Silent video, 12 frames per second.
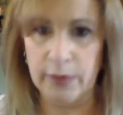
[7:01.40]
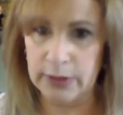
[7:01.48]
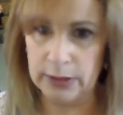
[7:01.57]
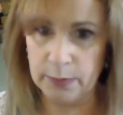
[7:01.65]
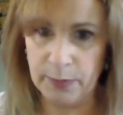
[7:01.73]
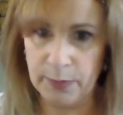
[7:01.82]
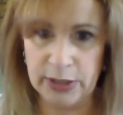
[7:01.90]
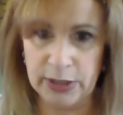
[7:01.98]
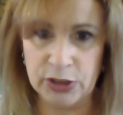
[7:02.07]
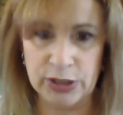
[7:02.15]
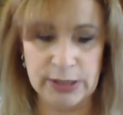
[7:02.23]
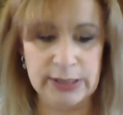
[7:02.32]
little
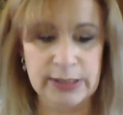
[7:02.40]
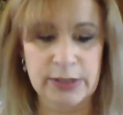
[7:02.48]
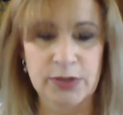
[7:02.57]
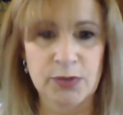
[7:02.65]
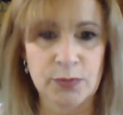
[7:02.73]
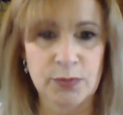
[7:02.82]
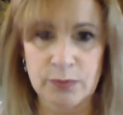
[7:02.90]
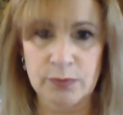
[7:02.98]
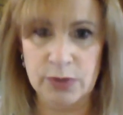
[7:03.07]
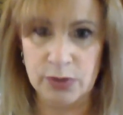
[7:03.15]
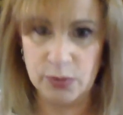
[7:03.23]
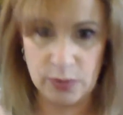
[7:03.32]
patience to
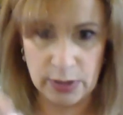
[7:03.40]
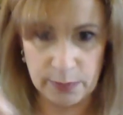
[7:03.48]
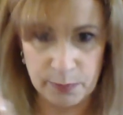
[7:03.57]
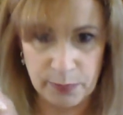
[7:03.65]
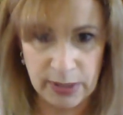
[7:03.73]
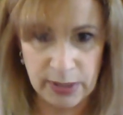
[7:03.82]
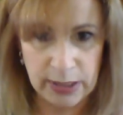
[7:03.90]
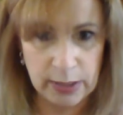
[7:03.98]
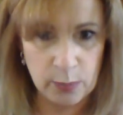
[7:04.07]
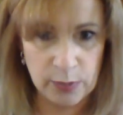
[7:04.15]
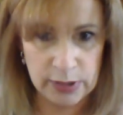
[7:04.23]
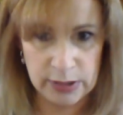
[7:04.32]
do the beading
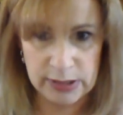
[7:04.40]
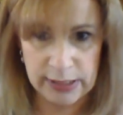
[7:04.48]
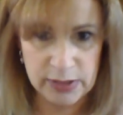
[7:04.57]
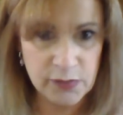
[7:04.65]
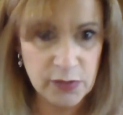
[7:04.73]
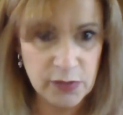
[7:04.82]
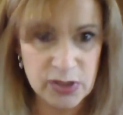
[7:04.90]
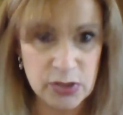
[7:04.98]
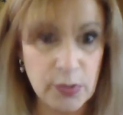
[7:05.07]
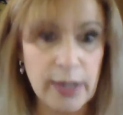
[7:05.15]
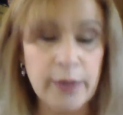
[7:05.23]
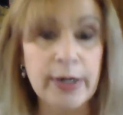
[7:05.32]
with the dental floss
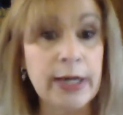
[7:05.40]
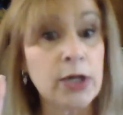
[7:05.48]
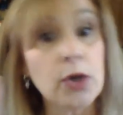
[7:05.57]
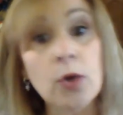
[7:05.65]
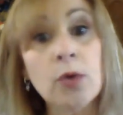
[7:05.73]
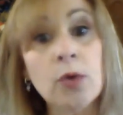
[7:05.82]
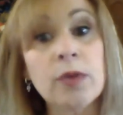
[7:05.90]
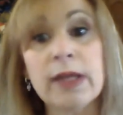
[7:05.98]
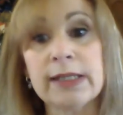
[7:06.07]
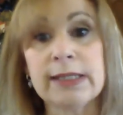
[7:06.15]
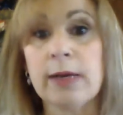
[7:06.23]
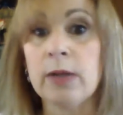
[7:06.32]
threader, and I know
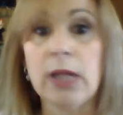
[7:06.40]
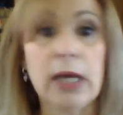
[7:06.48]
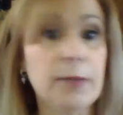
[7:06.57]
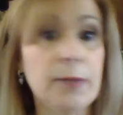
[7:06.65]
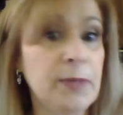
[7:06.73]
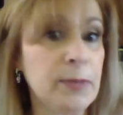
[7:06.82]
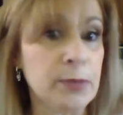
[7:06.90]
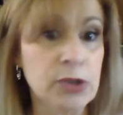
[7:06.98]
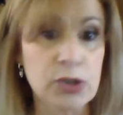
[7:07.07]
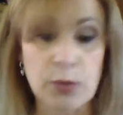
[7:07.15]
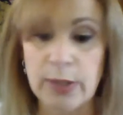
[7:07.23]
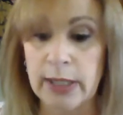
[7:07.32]
that's how a lot of people
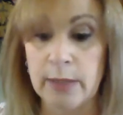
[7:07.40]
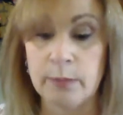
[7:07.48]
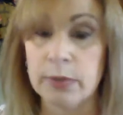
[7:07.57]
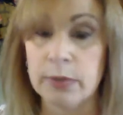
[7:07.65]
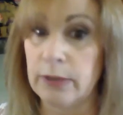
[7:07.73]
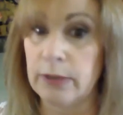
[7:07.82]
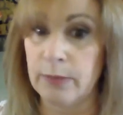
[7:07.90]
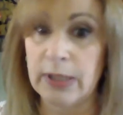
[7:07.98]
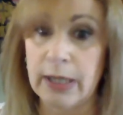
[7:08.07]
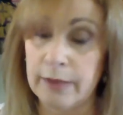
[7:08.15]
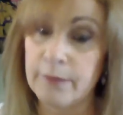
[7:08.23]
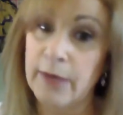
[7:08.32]
do it, and believe me,
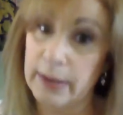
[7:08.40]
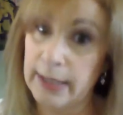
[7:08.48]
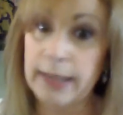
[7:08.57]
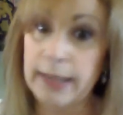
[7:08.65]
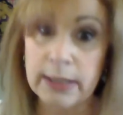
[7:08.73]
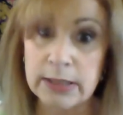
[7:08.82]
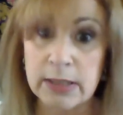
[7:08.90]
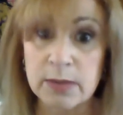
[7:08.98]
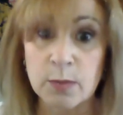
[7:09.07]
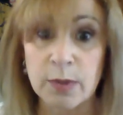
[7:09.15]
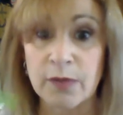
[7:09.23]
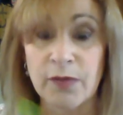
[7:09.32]
I found out it does
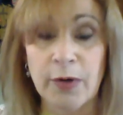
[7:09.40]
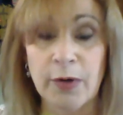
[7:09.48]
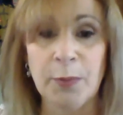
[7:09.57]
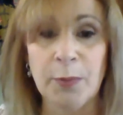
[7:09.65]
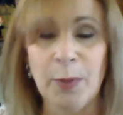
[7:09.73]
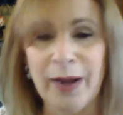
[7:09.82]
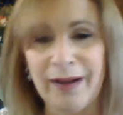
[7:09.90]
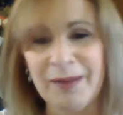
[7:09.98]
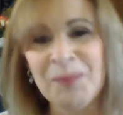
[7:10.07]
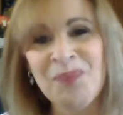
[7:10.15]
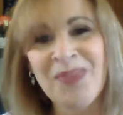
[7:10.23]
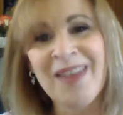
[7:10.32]
work very well.
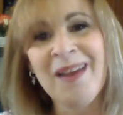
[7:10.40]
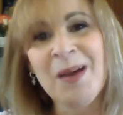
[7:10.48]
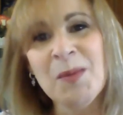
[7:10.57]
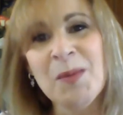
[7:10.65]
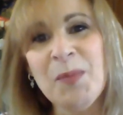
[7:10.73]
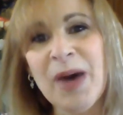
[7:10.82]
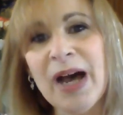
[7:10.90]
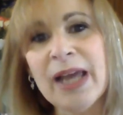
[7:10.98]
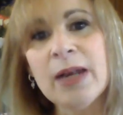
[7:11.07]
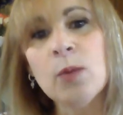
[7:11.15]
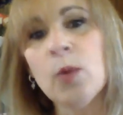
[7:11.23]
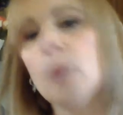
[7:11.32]
But
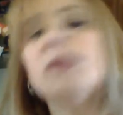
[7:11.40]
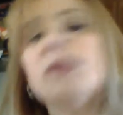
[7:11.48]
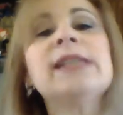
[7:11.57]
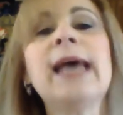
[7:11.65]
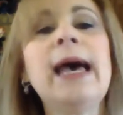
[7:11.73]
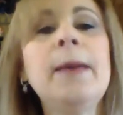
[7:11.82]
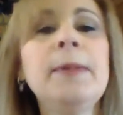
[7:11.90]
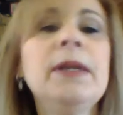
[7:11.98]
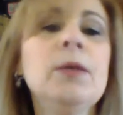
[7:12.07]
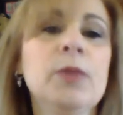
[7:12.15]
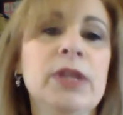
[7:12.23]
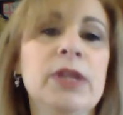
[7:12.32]
what was
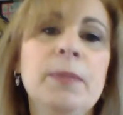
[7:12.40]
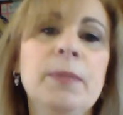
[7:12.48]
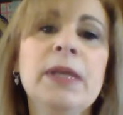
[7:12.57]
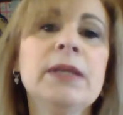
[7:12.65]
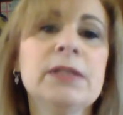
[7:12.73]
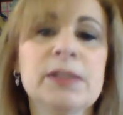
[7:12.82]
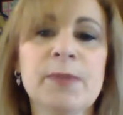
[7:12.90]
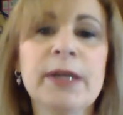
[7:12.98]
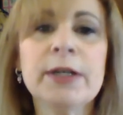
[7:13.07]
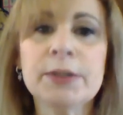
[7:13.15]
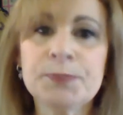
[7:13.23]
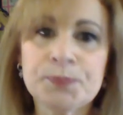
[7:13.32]
happening with the bead
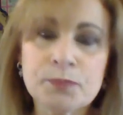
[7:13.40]
spinner